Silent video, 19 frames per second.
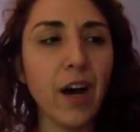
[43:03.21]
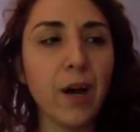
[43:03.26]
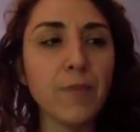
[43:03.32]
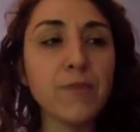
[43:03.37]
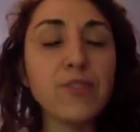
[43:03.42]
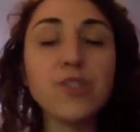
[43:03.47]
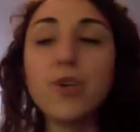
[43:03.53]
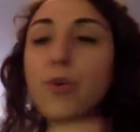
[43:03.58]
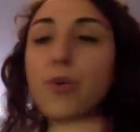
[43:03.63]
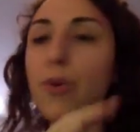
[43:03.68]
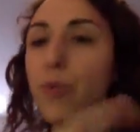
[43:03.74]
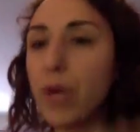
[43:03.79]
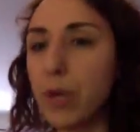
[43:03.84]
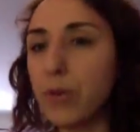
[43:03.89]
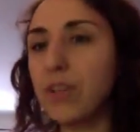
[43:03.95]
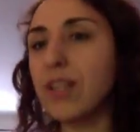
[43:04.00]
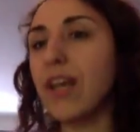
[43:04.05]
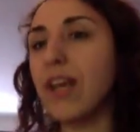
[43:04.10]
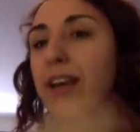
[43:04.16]
So we
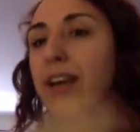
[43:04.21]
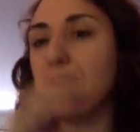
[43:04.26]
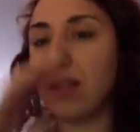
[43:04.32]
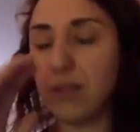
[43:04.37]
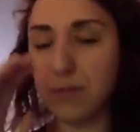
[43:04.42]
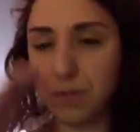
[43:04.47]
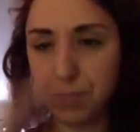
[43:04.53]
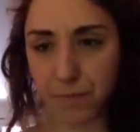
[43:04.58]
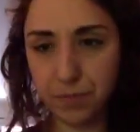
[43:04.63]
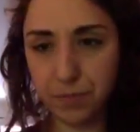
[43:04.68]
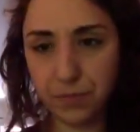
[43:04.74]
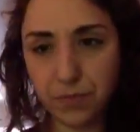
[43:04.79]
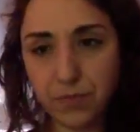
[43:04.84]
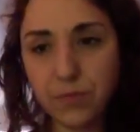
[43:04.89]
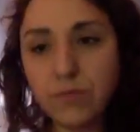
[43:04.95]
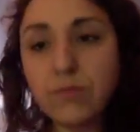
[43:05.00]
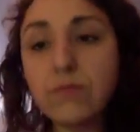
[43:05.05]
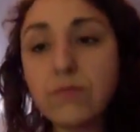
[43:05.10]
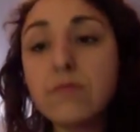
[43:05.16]
would like
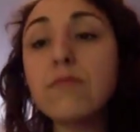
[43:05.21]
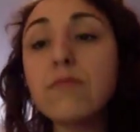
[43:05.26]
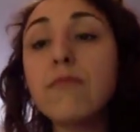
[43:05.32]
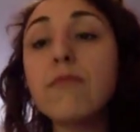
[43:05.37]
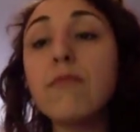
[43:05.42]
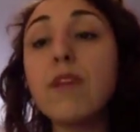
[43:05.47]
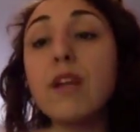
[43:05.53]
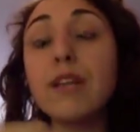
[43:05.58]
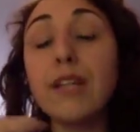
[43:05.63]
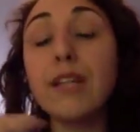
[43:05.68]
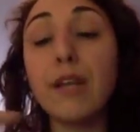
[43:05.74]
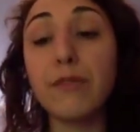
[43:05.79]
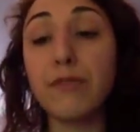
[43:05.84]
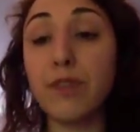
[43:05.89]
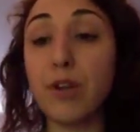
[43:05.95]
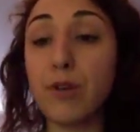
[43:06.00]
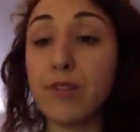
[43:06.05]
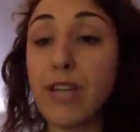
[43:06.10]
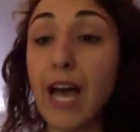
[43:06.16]
lift
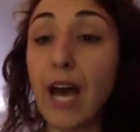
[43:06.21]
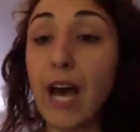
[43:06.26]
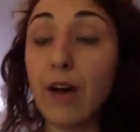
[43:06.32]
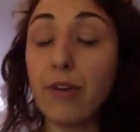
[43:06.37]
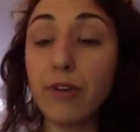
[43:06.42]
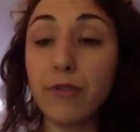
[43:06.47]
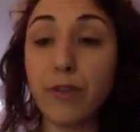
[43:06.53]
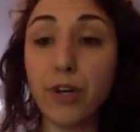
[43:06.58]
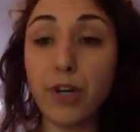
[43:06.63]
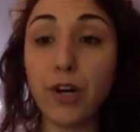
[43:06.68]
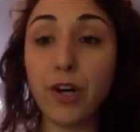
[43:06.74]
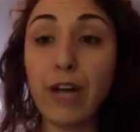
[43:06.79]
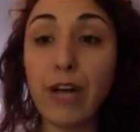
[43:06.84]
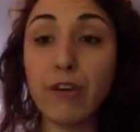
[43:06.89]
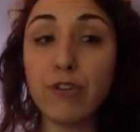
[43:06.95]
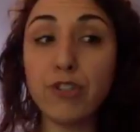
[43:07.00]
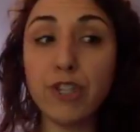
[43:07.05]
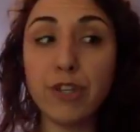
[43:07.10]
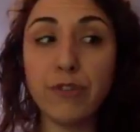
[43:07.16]
those out of her
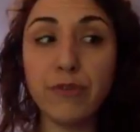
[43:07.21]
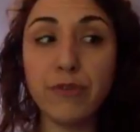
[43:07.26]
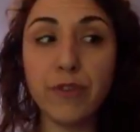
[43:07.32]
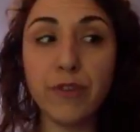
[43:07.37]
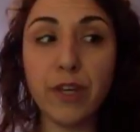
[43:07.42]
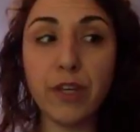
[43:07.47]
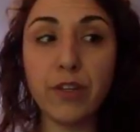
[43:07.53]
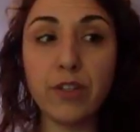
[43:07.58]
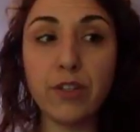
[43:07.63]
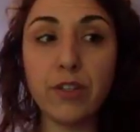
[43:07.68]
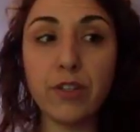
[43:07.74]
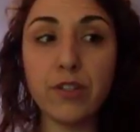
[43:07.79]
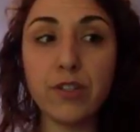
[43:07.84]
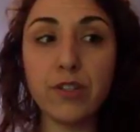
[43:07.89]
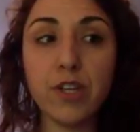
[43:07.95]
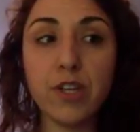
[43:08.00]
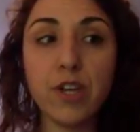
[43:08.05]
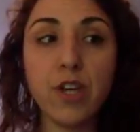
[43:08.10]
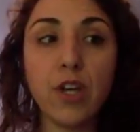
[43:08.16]
energy
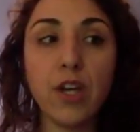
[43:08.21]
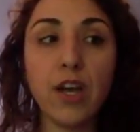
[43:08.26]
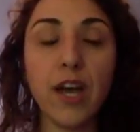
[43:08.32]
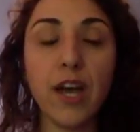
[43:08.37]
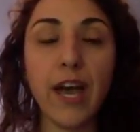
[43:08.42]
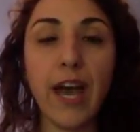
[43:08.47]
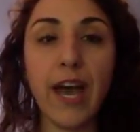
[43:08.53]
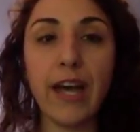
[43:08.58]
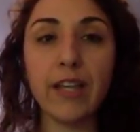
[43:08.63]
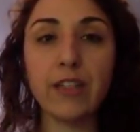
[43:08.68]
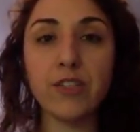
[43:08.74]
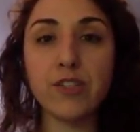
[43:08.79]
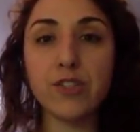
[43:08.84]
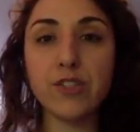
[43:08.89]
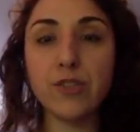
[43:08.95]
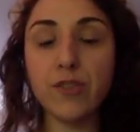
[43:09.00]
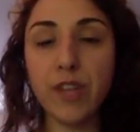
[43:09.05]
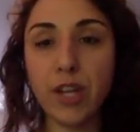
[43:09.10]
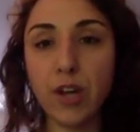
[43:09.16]
field. And
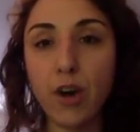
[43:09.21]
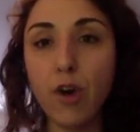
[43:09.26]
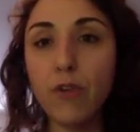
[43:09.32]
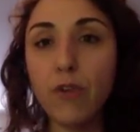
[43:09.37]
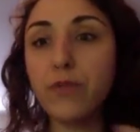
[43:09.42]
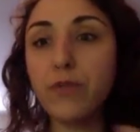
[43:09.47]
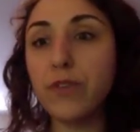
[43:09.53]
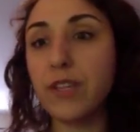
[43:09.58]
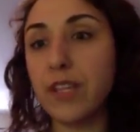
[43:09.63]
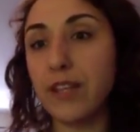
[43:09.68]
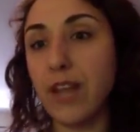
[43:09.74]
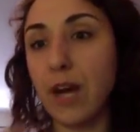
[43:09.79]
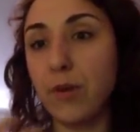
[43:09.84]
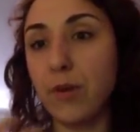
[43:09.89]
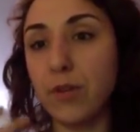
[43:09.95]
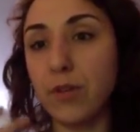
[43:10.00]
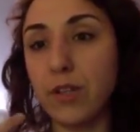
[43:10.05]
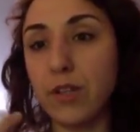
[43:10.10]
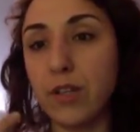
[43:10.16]
so then hopefully that
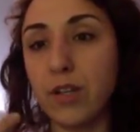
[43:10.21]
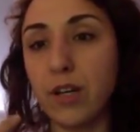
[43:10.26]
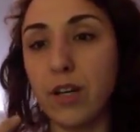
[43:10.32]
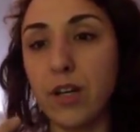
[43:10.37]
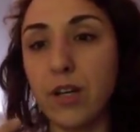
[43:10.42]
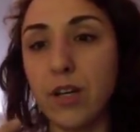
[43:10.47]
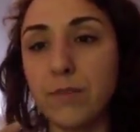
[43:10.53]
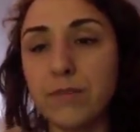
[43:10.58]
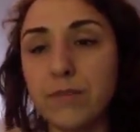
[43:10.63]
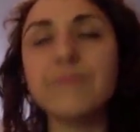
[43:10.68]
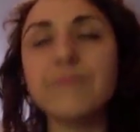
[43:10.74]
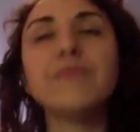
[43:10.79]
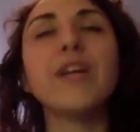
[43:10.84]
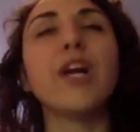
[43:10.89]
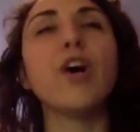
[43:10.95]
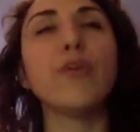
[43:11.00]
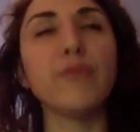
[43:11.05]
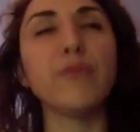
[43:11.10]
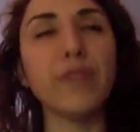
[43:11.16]
would, not
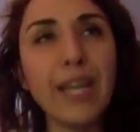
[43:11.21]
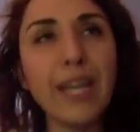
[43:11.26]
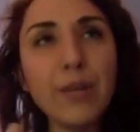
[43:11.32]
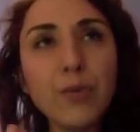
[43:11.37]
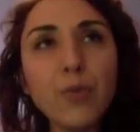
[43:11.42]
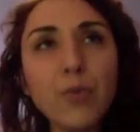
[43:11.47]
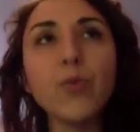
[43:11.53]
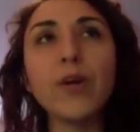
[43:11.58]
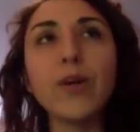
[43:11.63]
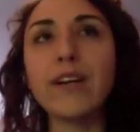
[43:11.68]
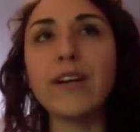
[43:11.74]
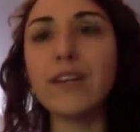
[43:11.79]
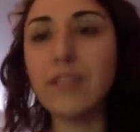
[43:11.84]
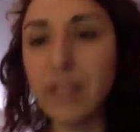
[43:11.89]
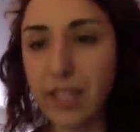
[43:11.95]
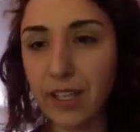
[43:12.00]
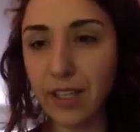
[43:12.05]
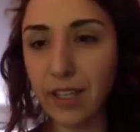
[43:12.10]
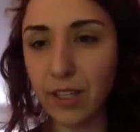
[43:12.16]
hopefully, it will
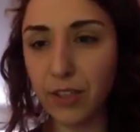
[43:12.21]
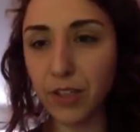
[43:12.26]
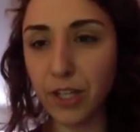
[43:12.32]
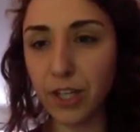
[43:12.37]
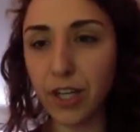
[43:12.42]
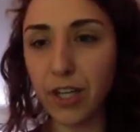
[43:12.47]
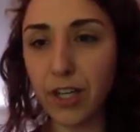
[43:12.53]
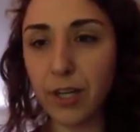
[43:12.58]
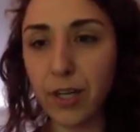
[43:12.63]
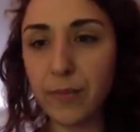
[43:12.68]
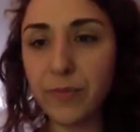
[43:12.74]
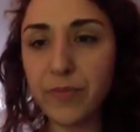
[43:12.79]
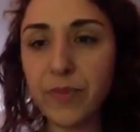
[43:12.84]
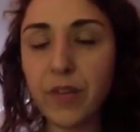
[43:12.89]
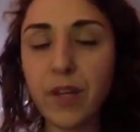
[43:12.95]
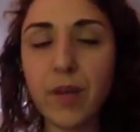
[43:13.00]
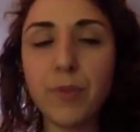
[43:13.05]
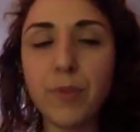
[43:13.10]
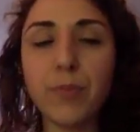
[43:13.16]
heal her,
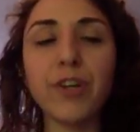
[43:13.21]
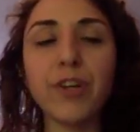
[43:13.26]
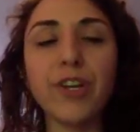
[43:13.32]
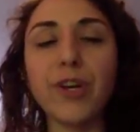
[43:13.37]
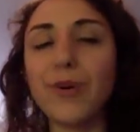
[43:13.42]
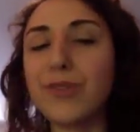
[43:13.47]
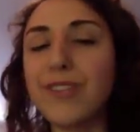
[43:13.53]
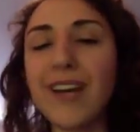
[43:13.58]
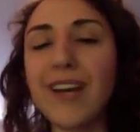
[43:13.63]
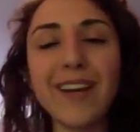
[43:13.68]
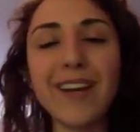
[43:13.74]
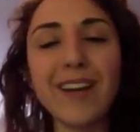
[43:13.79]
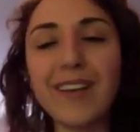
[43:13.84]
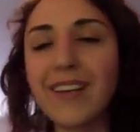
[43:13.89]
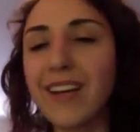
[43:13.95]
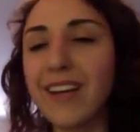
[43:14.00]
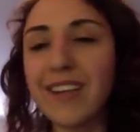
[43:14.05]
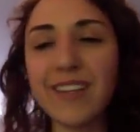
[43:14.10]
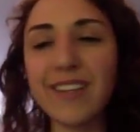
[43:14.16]
but you know, it's not going to
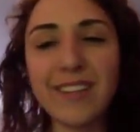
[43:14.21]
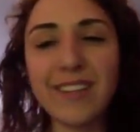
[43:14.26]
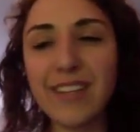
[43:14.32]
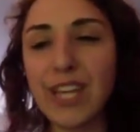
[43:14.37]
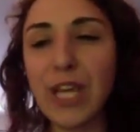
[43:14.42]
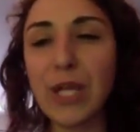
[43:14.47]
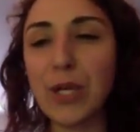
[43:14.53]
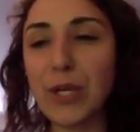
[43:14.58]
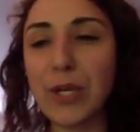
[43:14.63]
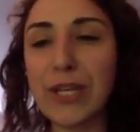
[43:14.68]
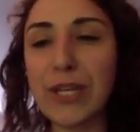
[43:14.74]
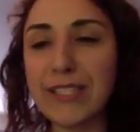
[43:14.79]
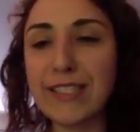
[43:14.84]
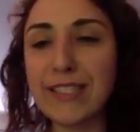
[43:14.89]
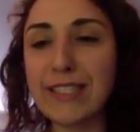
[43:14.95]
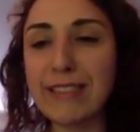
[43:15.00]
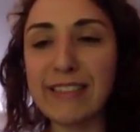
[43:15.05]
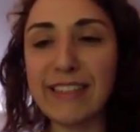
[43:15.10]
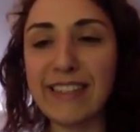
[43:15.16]
like heal her
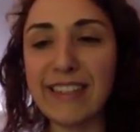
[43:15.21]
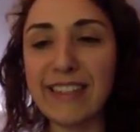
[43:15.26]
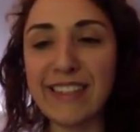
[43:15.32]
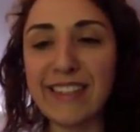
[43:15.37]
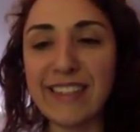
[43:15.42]
instantly.